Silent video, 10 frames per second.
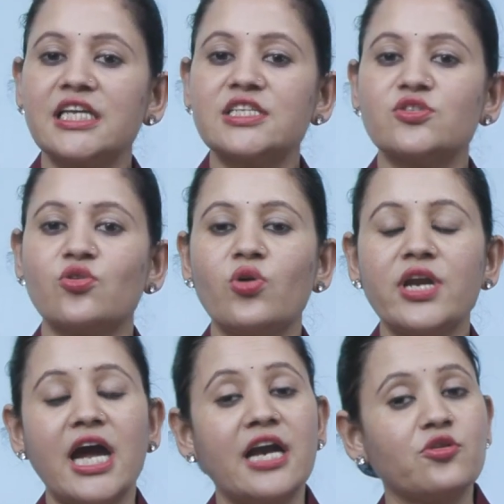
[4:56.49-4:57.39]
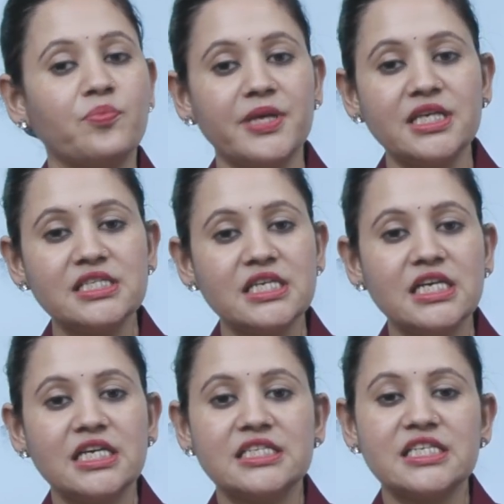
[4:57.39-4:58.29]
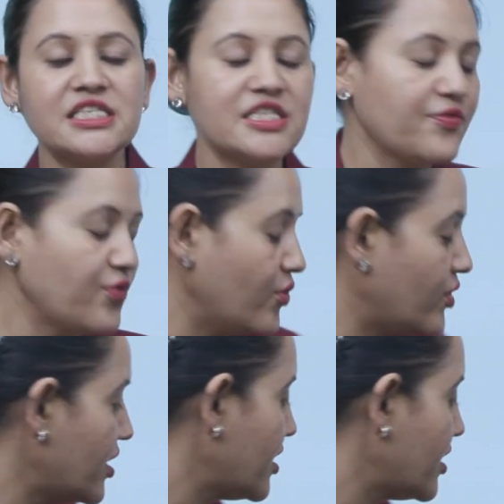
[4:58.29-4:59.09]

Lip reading: is sold at rupees 64.